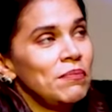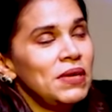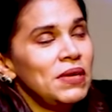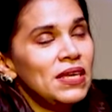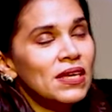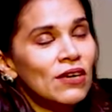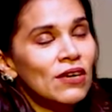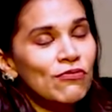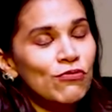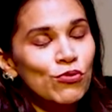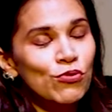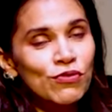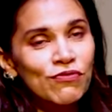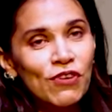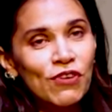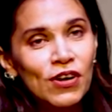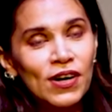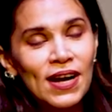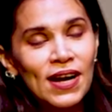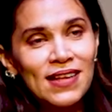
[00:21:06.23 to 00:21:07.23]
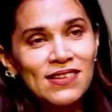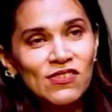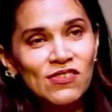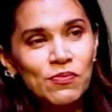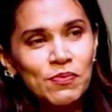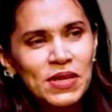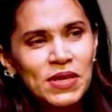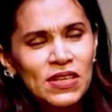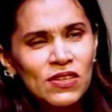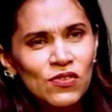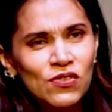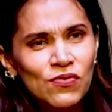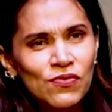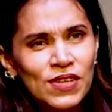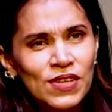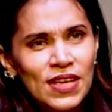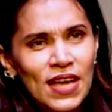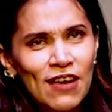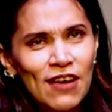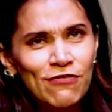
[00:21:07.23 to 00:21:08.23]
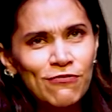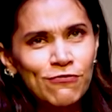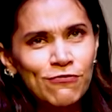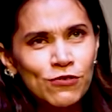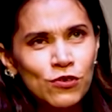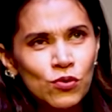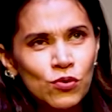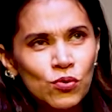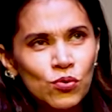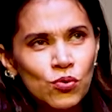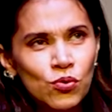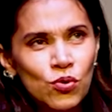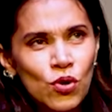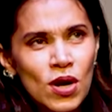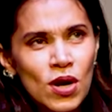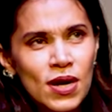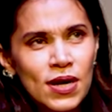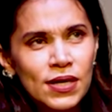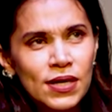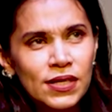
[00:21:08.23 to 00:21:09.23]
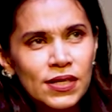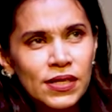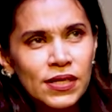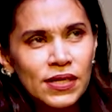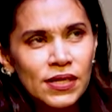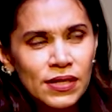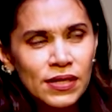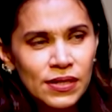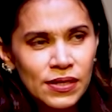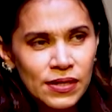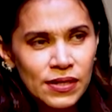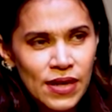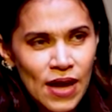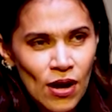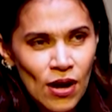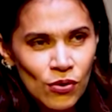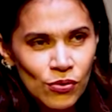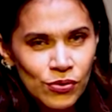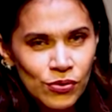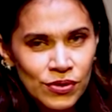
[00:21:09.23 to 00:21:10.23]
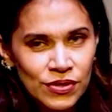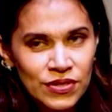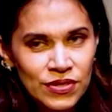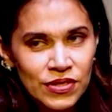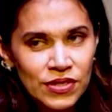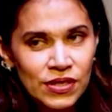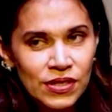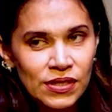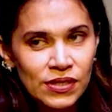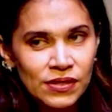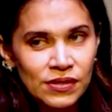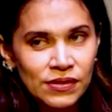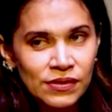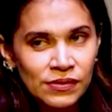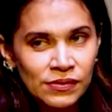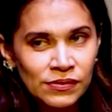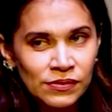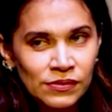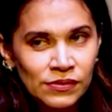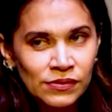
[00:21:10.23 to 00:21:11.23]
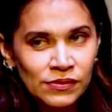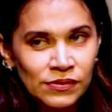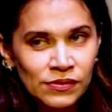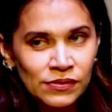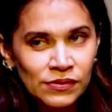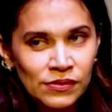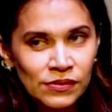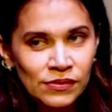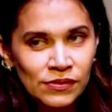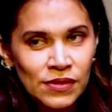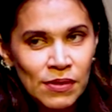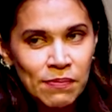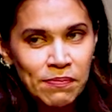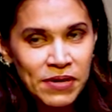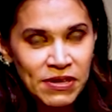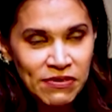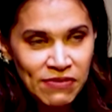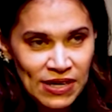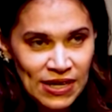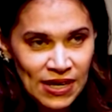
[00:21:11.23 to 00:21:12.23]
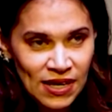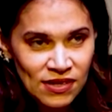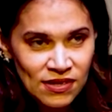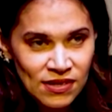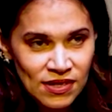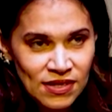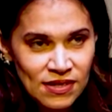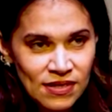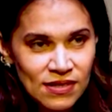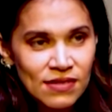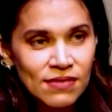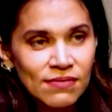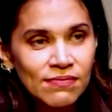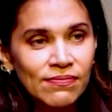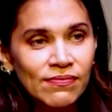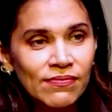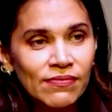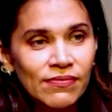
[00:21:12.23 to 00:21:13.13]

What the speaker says: being a fool for Christ means we have to turn down certain privileges,